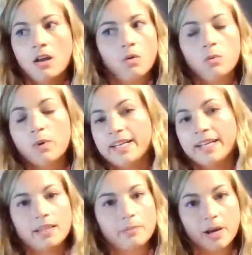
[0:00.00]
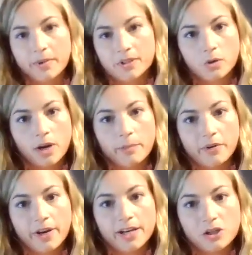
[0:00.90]
we need the public's
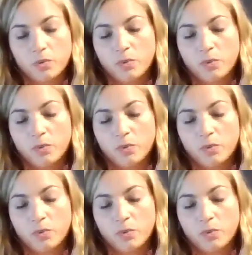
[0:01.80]
cooperation.